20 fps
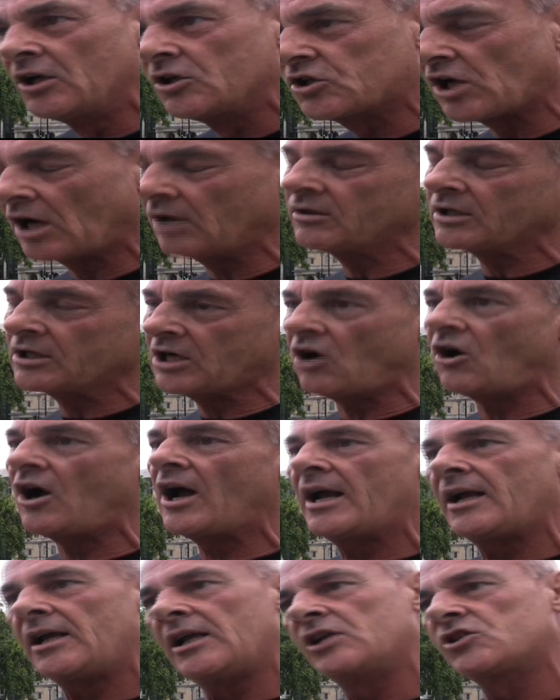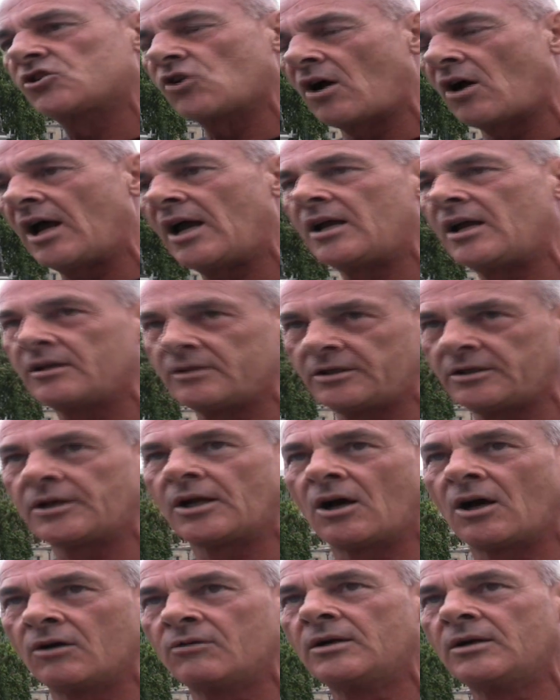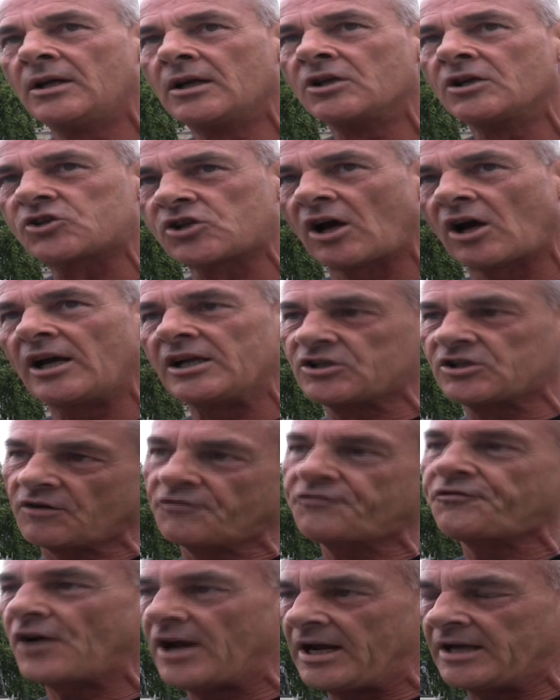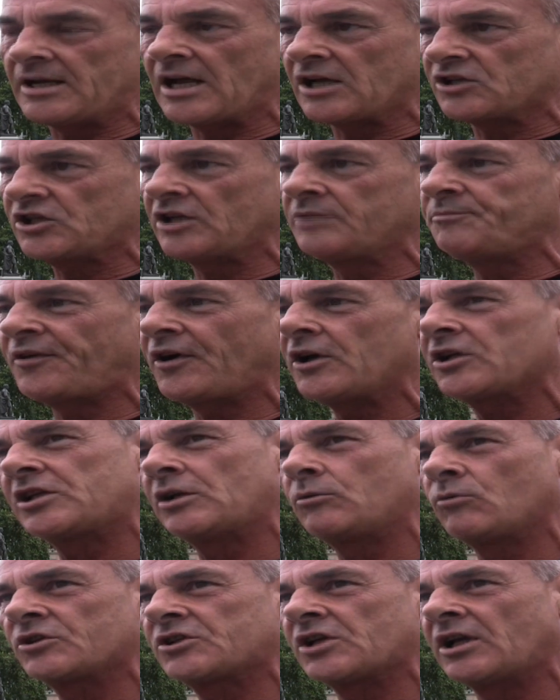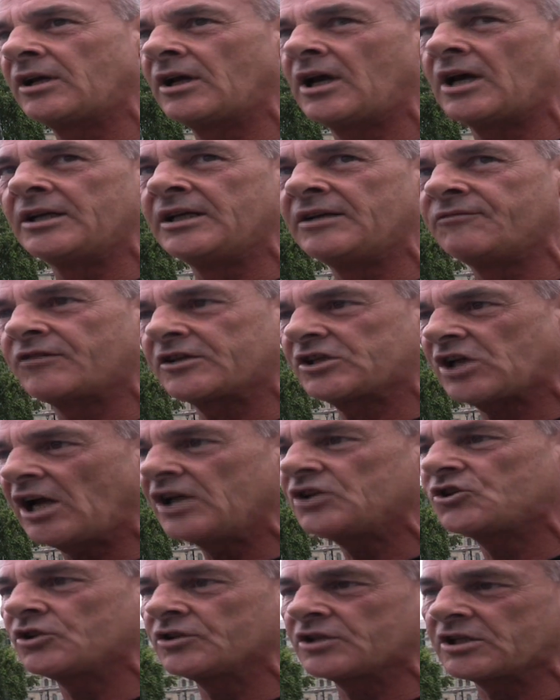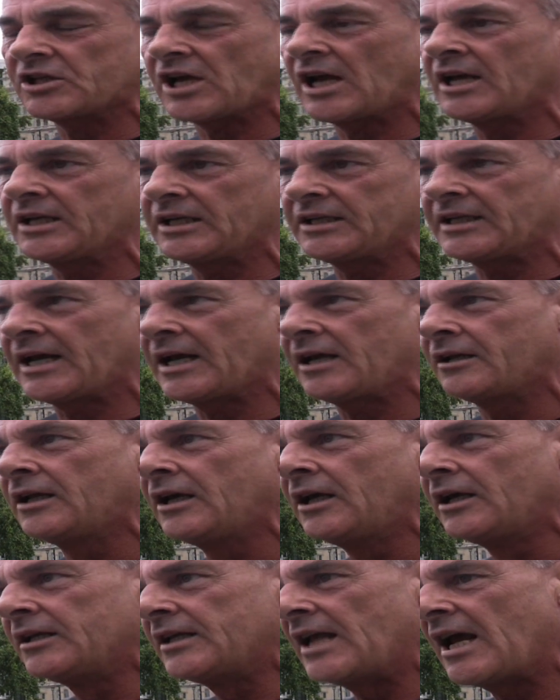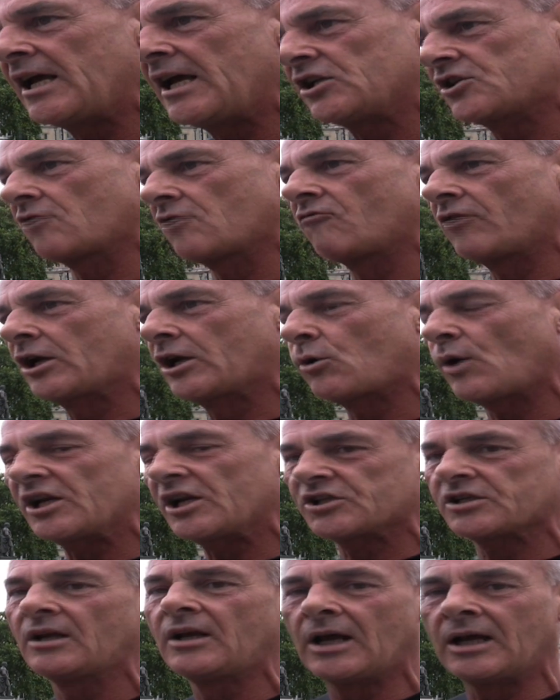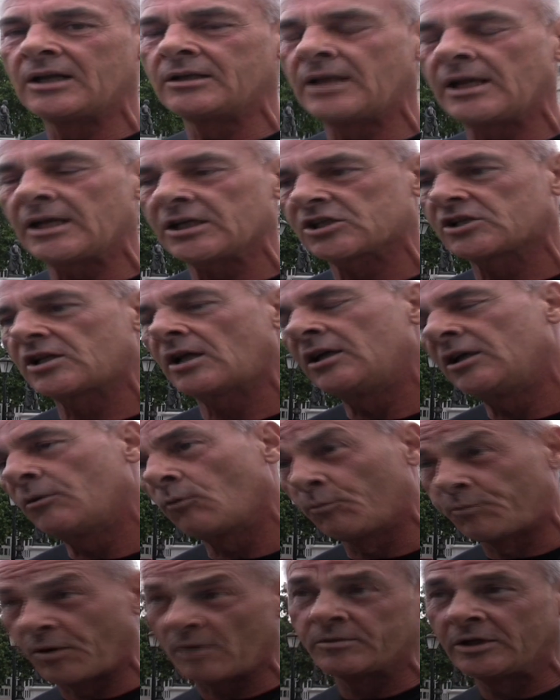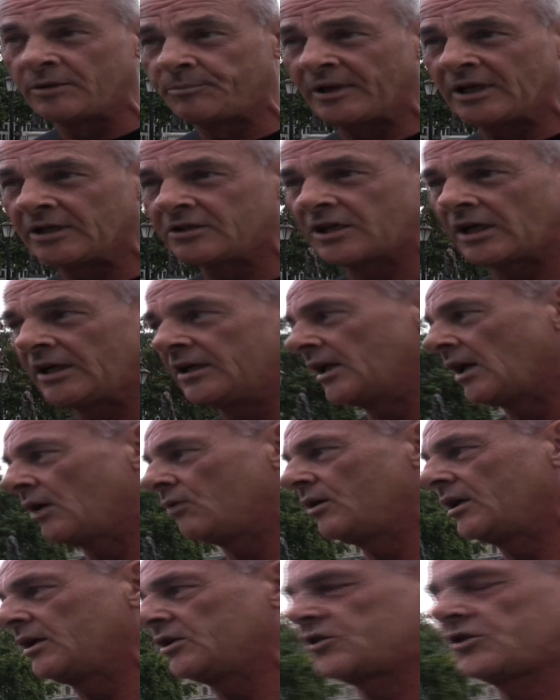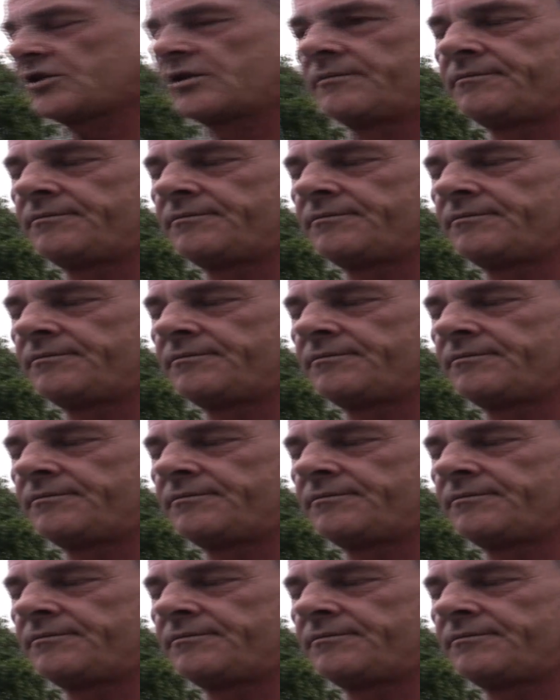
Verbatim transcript: So the guy is like, you know, started to threaten us. He, first it was a, an invitation to take it down, now it's a request, and next it will probably be a D notice.